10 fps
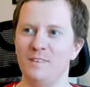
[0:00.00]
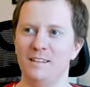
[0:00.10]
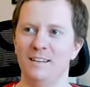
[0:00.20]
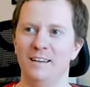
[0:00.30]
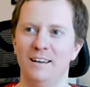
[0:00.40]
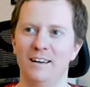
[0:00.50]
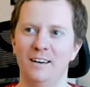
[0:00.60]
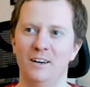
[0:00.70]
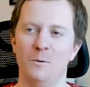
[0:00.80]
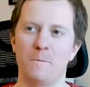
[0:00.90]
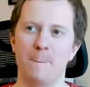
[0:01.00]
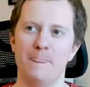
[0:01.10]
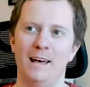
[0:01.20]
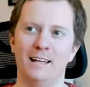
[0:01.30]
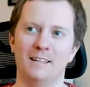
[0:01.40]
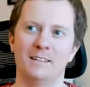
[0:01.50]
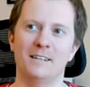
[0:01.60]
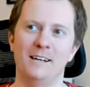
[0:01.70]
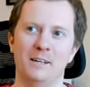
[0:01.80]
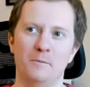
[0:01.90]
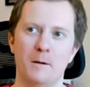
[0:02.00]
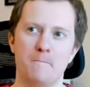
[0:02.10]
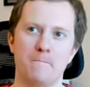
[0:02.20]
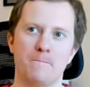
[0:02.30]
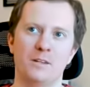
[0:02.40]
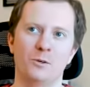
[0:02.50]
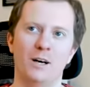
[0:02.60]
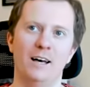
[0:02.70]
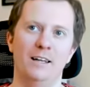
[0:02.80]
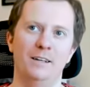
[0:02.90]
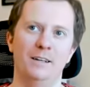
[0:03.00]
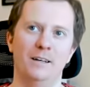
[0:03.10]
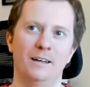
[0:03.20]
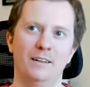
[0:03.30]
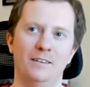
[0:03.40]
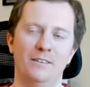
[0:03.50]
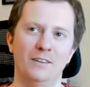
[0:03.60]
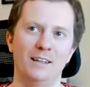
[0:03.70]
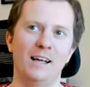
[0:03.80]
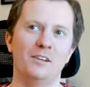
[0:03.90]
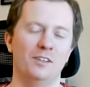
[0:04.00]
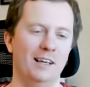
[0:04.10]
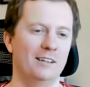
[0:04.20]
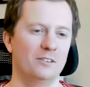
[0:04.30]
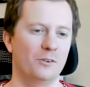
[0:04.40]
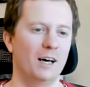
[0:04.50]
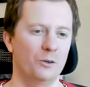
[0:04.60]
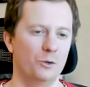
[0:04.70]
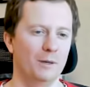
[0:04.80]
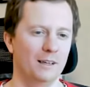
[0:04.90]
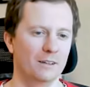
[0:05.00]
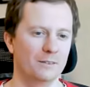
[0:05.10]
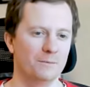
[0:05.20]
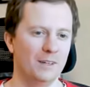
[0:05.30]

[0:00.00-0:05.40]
uh, at the time, you had uh, it had sales of 100 million